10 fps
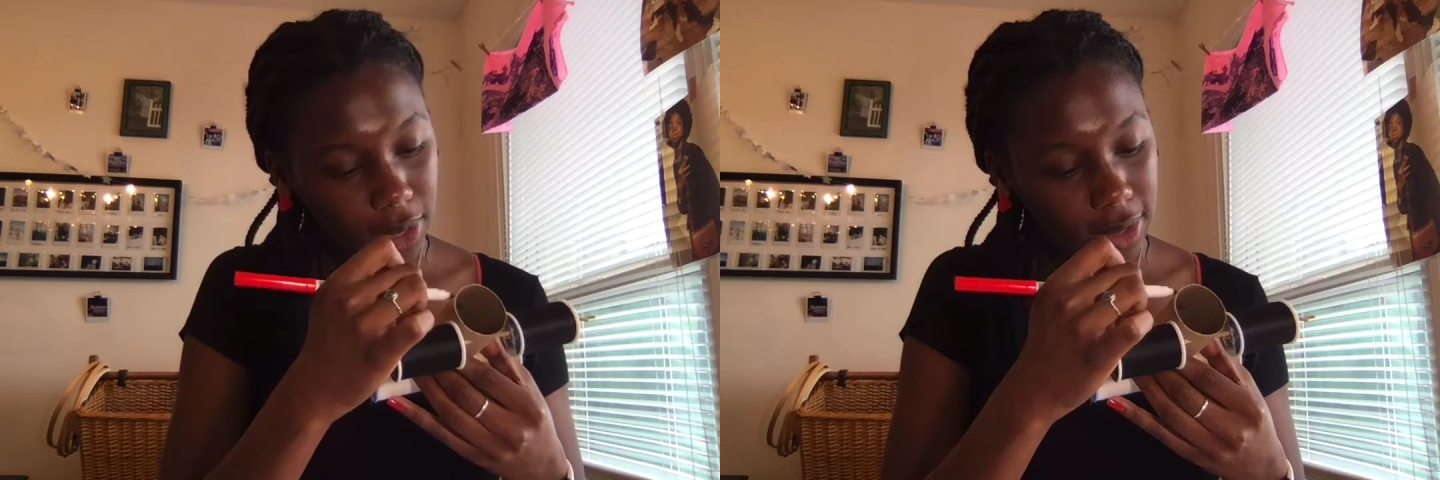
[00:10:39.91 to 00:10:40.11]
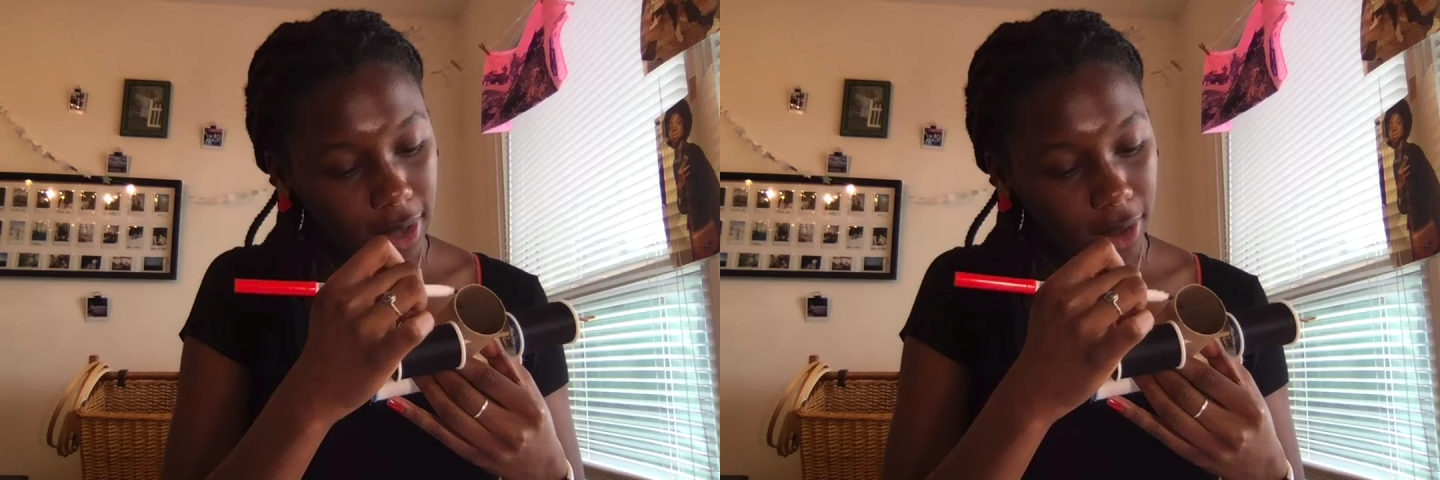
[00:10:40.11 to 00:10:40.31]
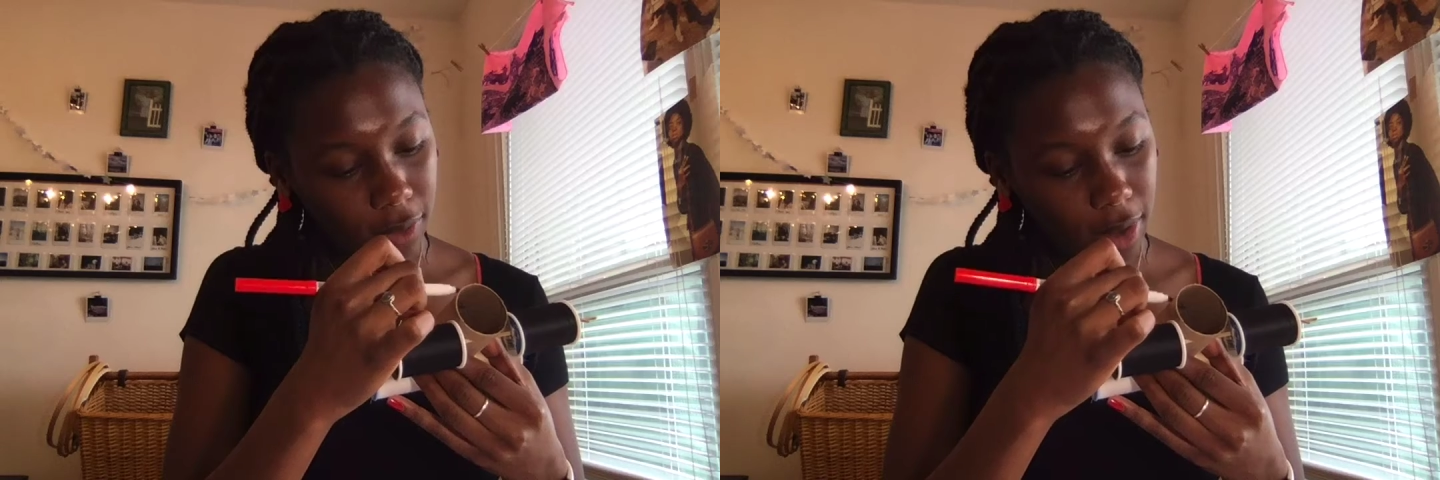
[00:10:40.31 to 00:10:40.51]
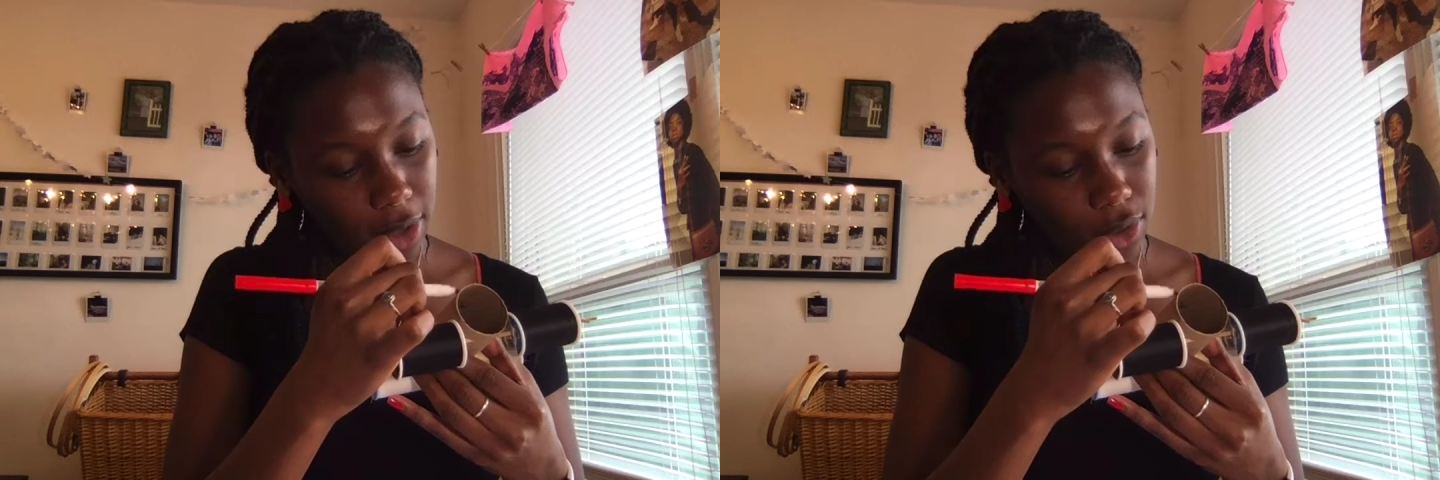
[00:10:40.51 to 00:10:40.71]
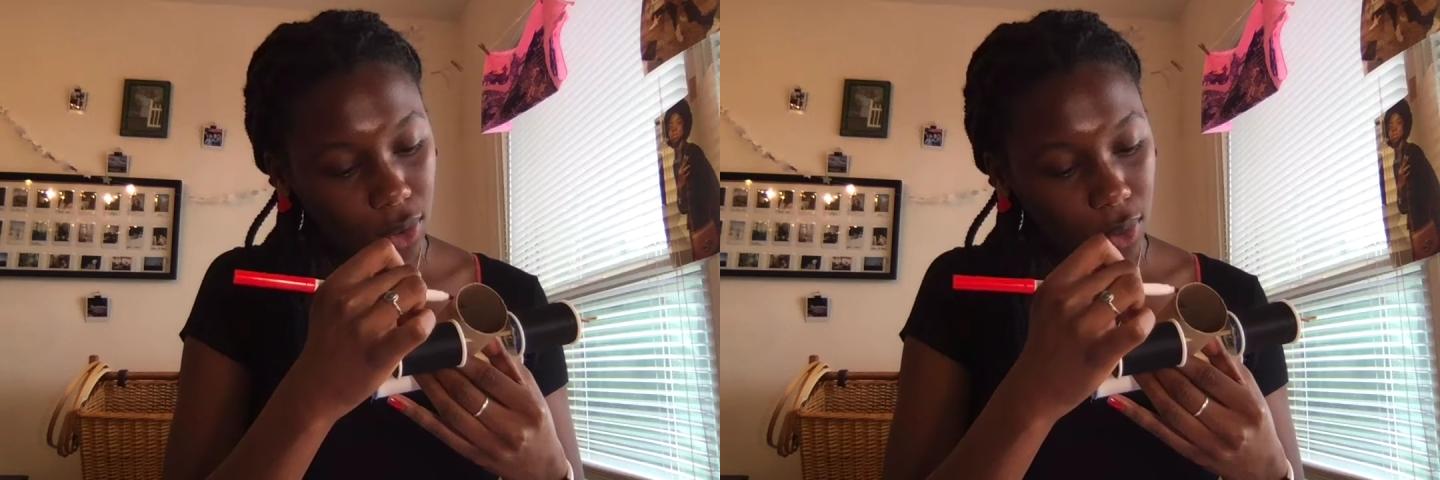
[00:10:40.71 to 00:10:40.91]
to
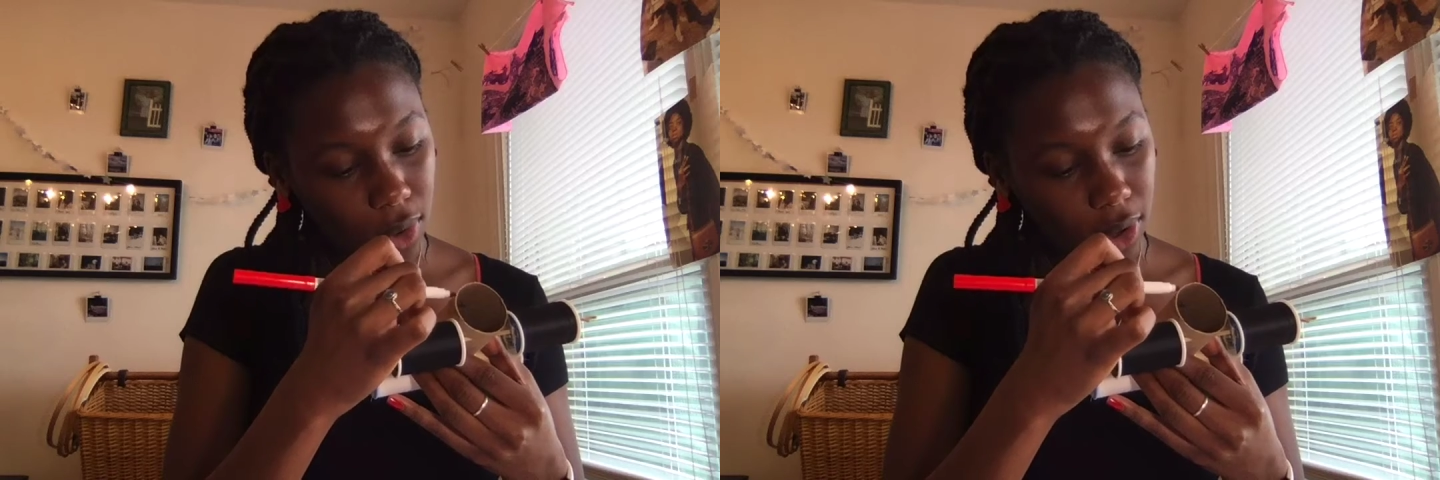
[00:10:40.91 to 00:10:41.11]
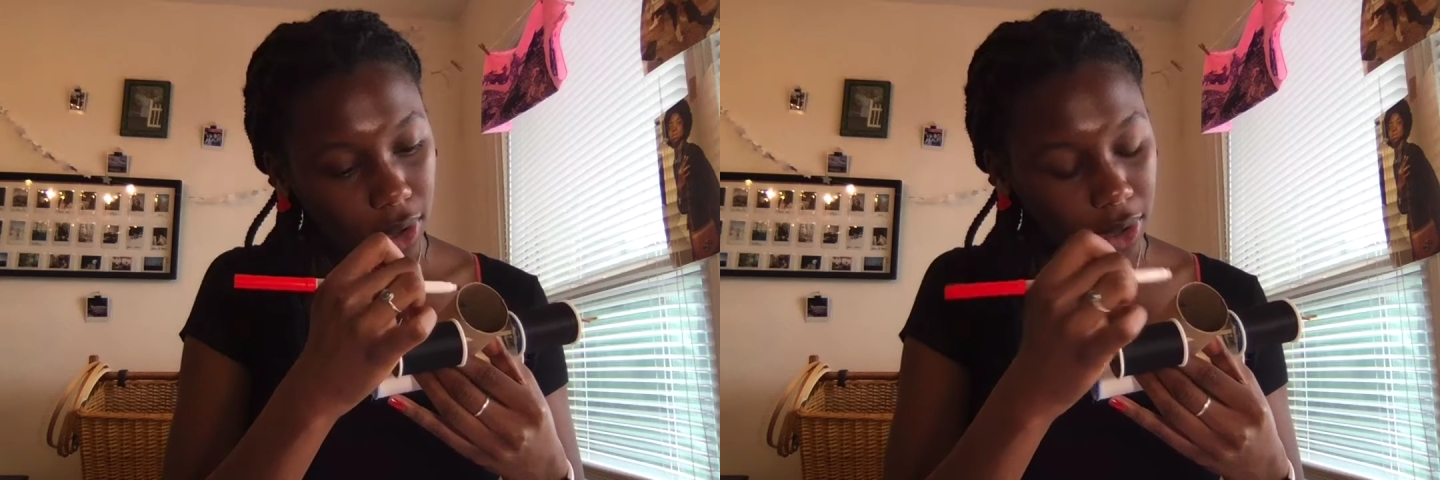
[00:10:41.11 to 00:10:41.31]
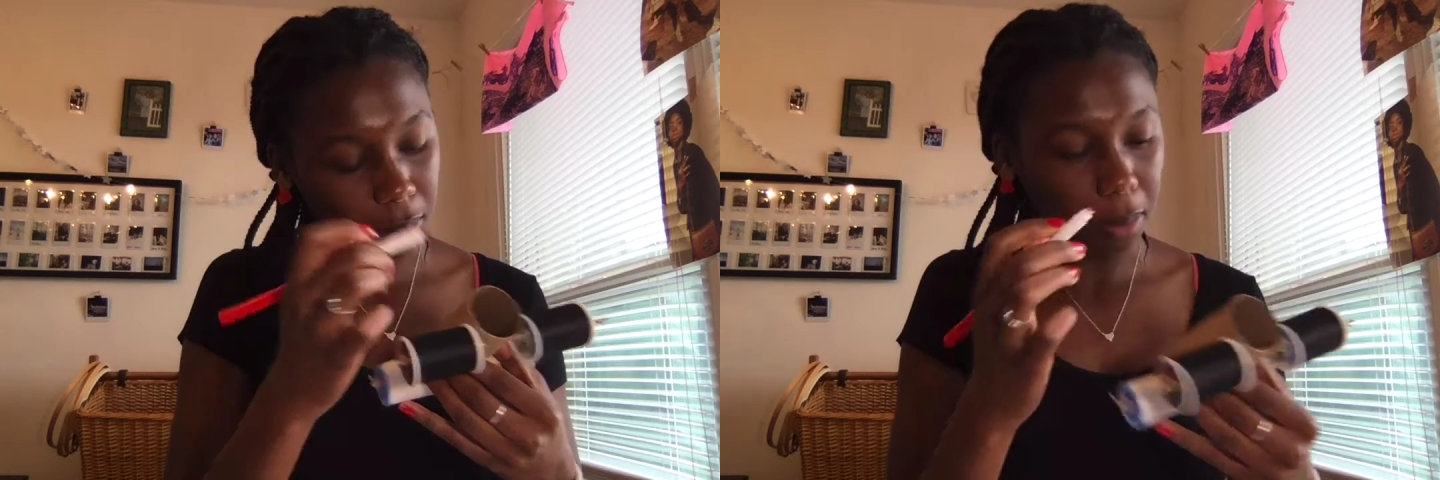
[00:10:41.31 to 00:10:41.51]
decorate your